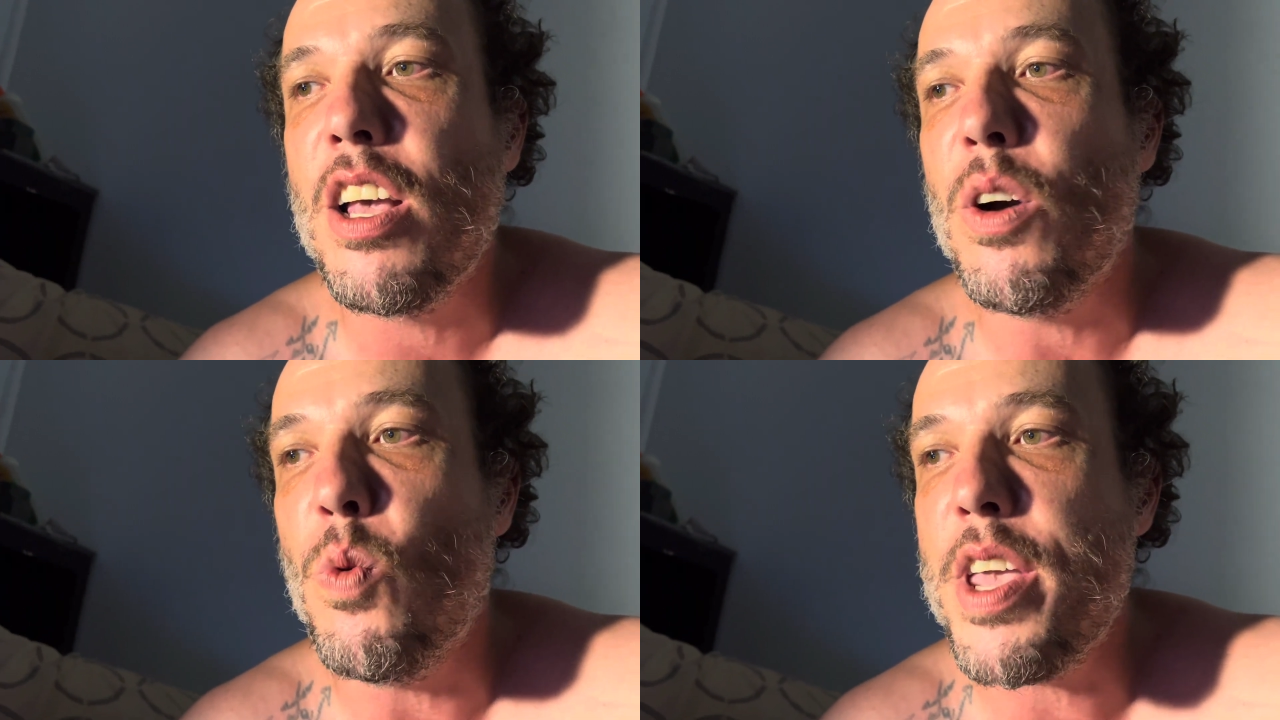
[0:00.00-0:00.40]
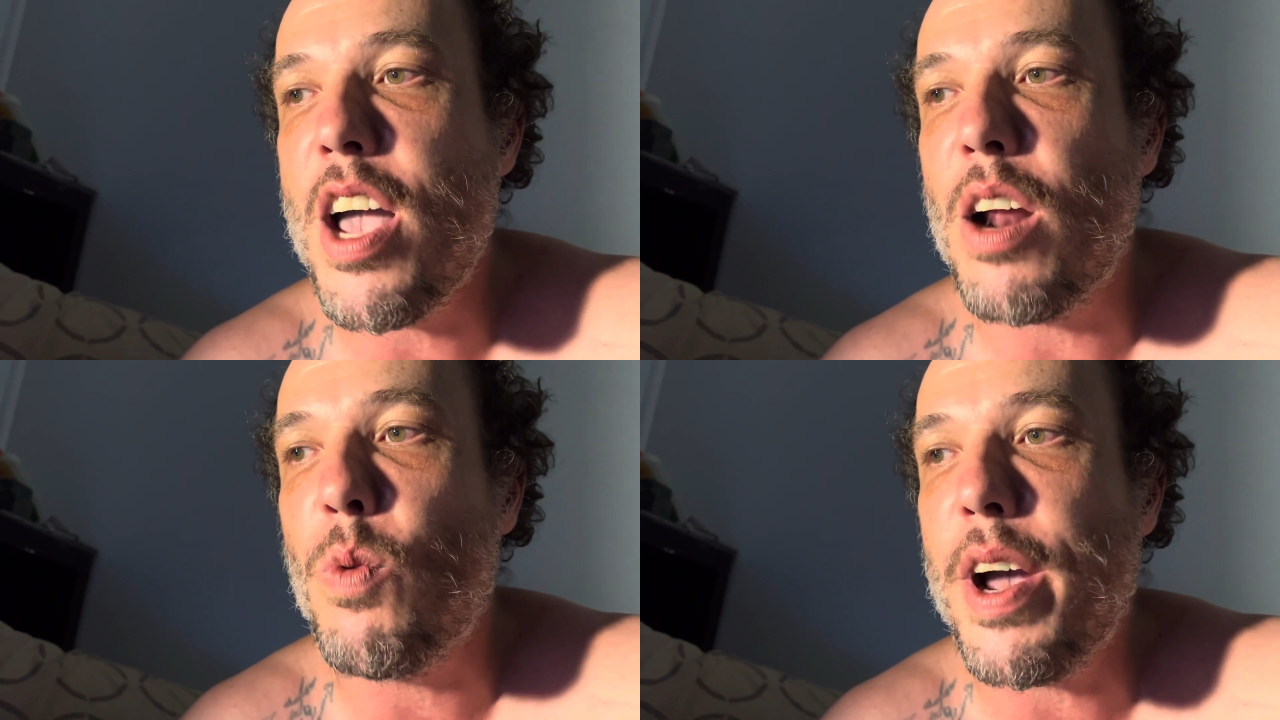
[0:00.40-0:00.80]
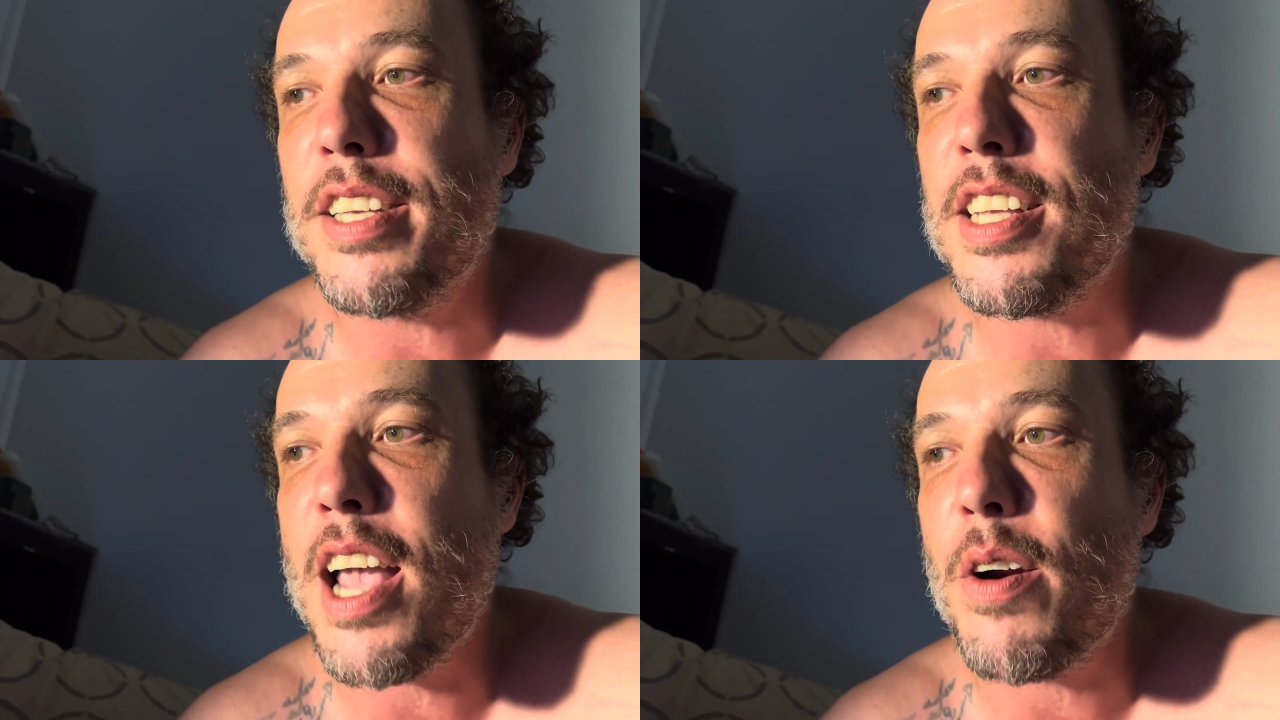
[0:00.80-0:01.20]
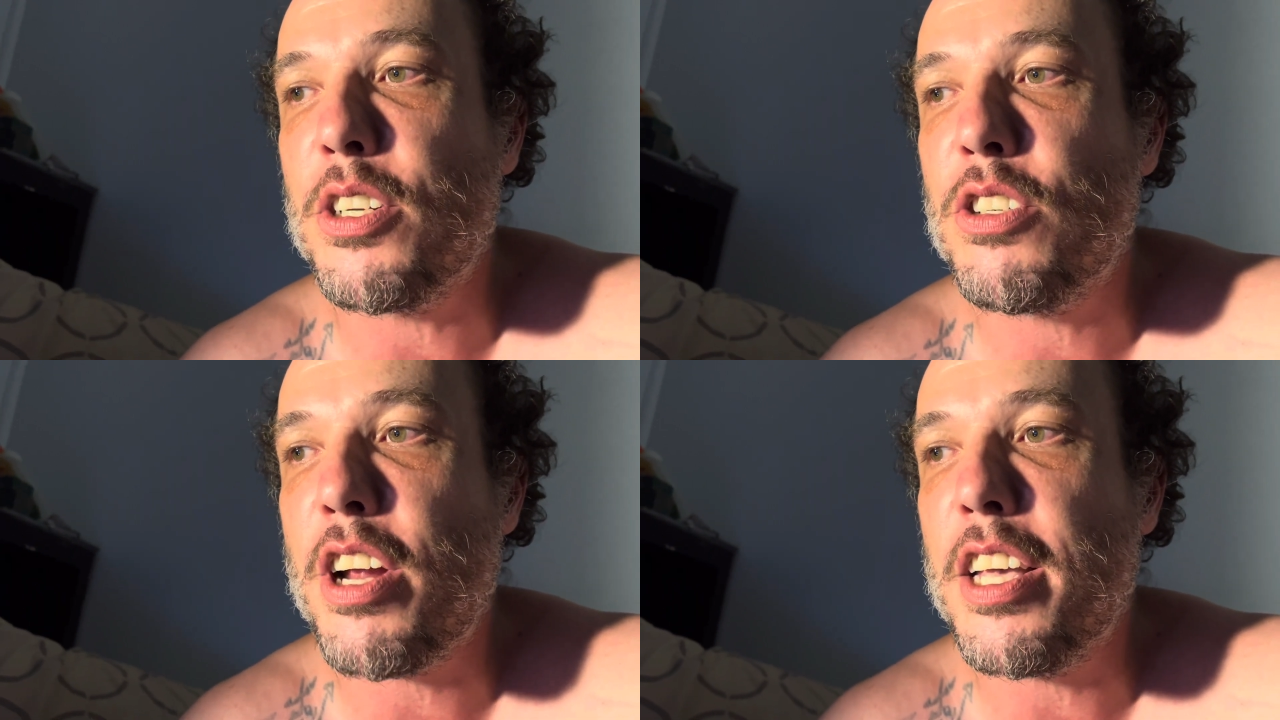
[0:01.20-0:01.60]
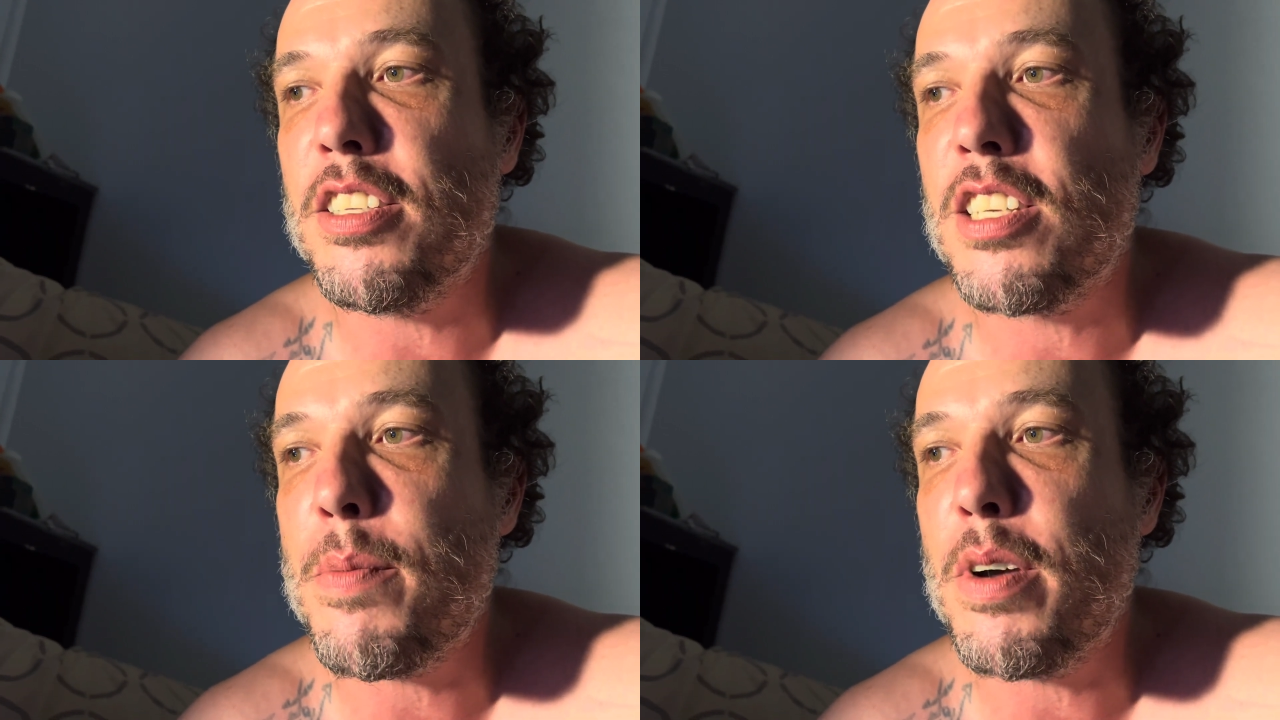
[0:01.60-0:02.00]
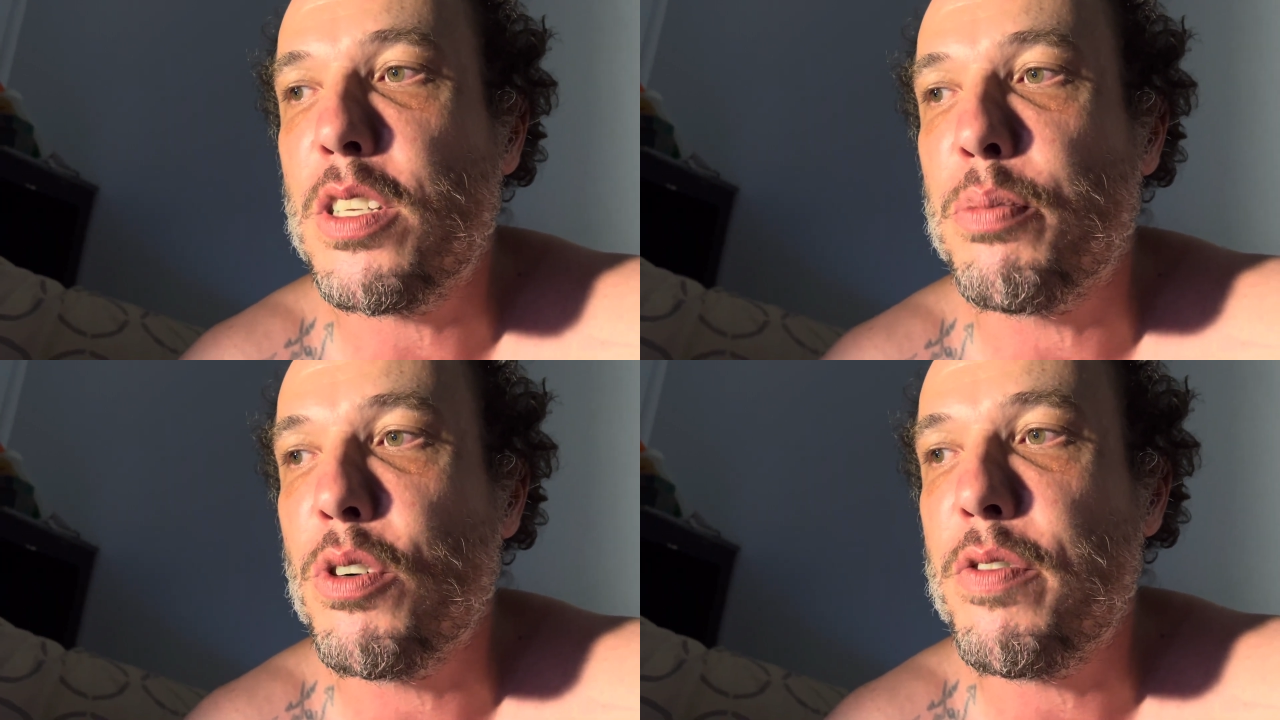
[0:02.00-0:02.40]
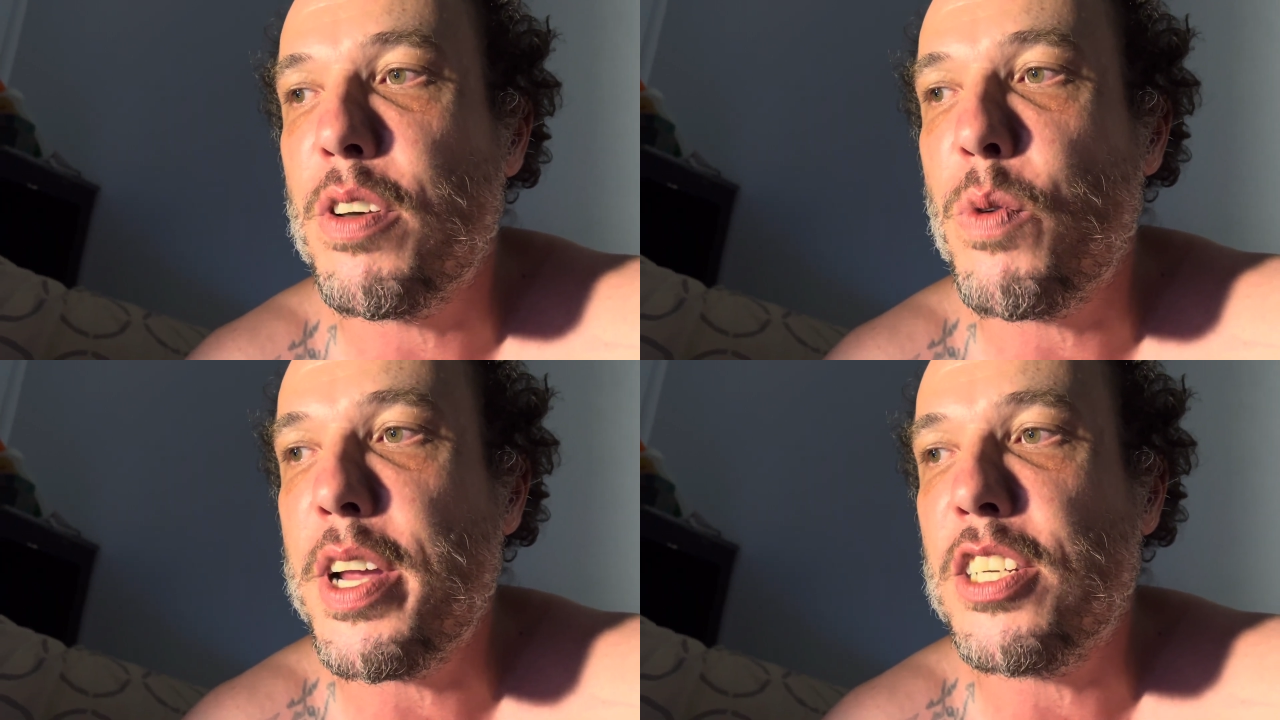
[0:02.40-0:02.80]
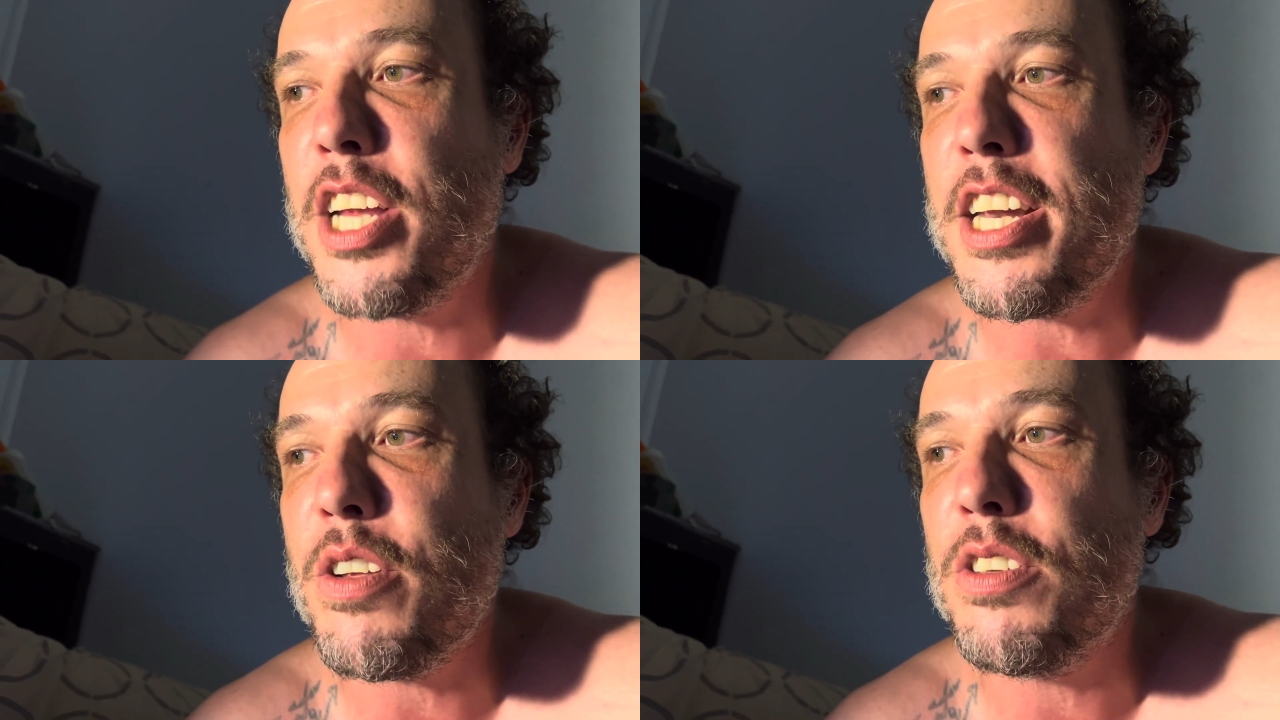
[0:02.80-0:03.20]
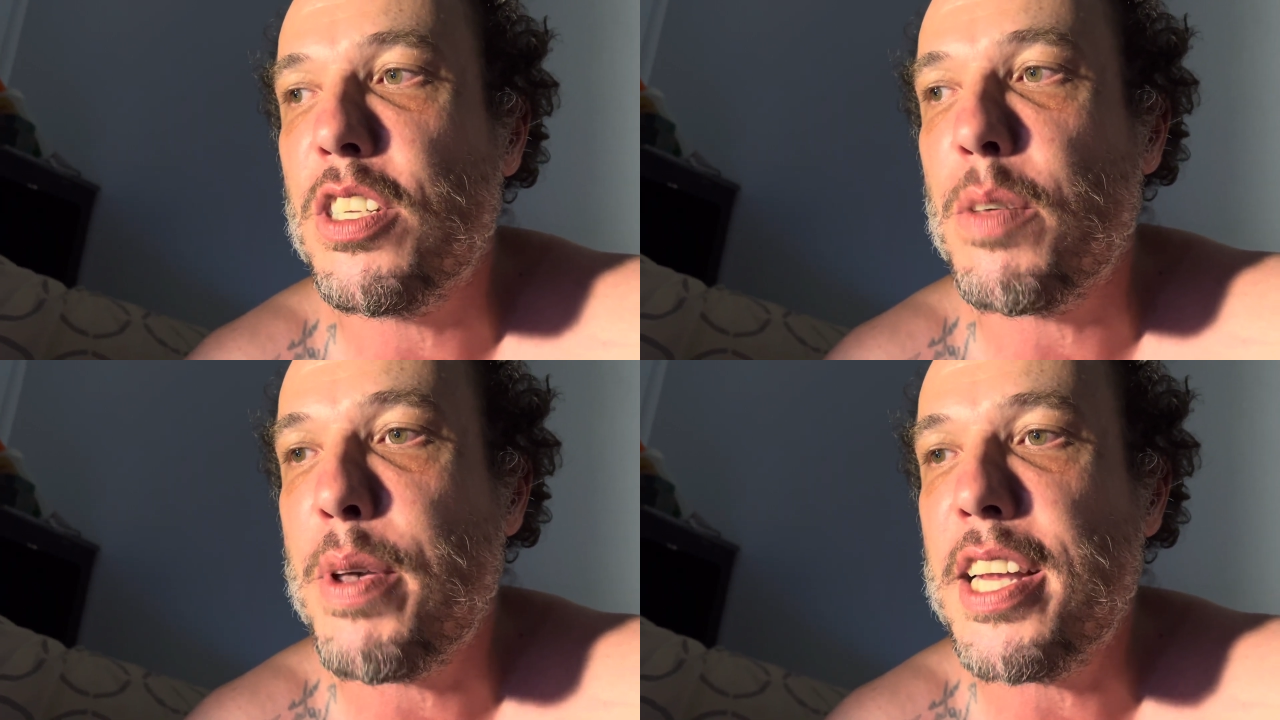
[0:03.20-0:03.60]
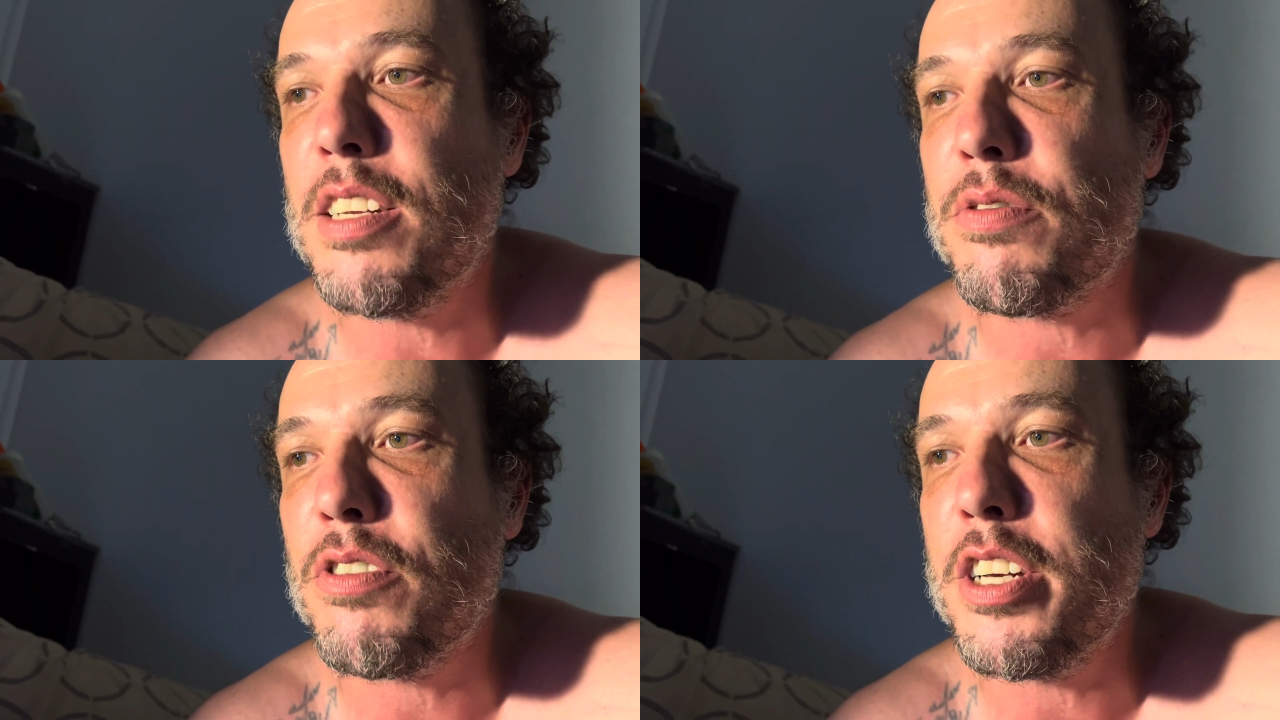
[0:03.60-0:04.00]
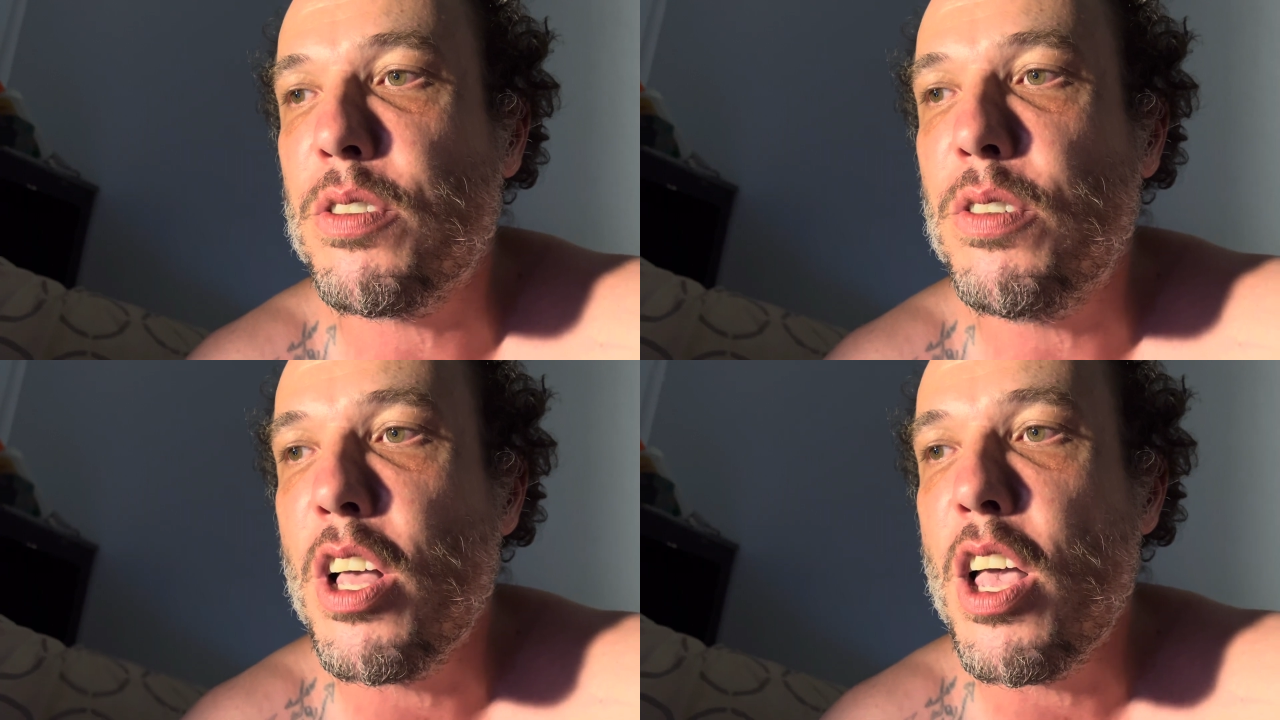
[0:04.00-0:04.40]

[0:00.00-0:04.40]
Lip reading: We aren't wasting our Australian summer to prove that we cheat using the ping differential.